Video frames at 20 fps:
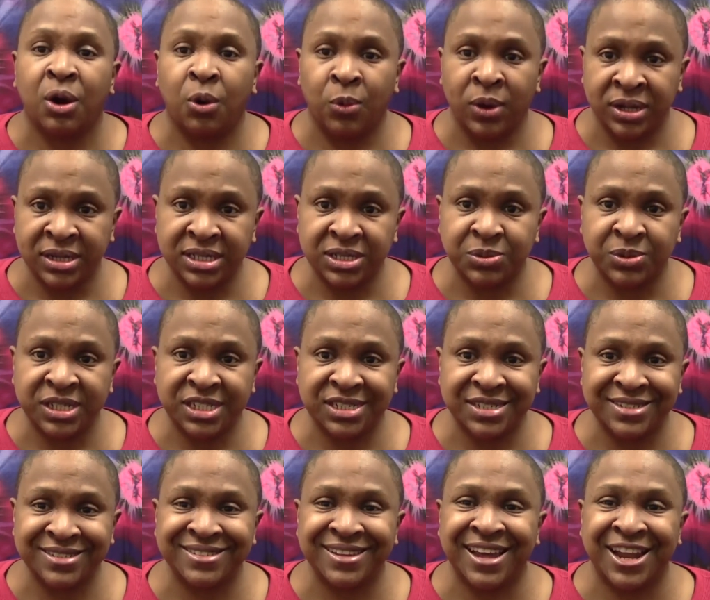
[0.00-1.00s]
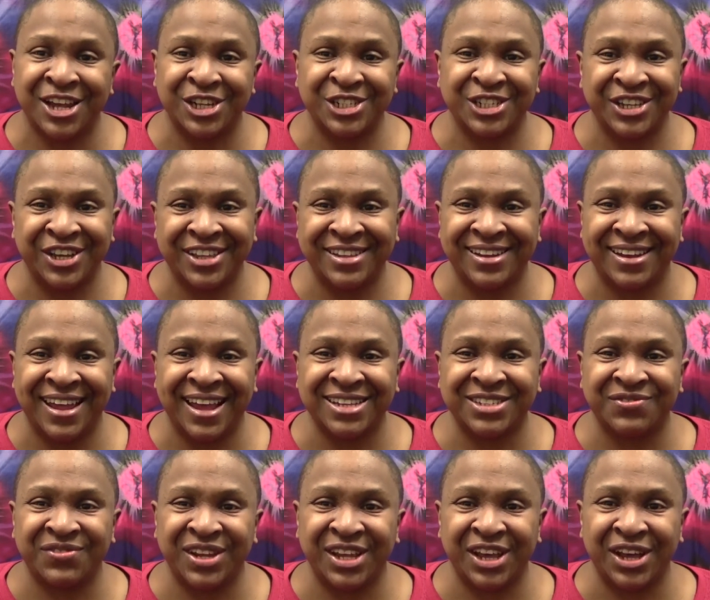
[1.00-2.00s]
wellness wishes, and I'll see you in the
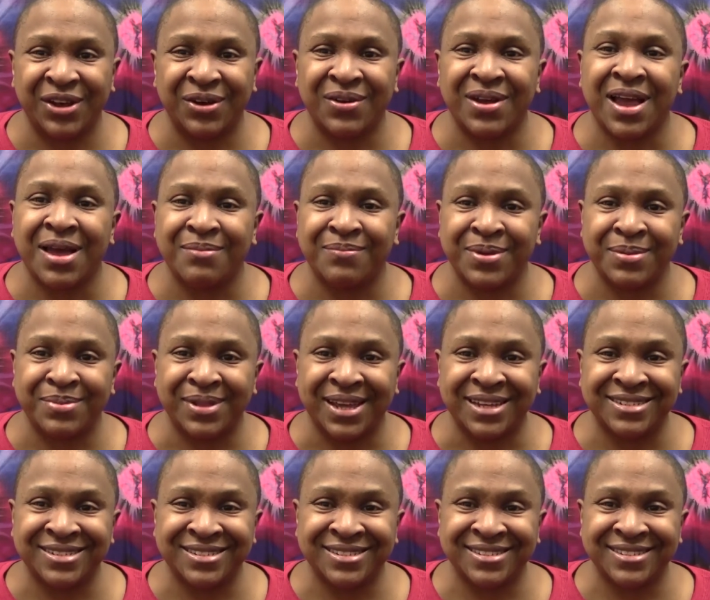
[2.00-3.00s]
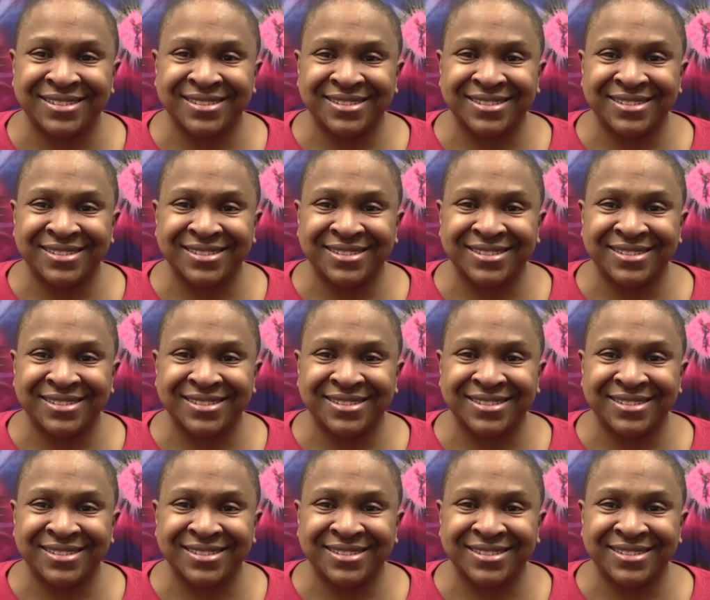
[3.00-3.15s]
next video. Be blessed.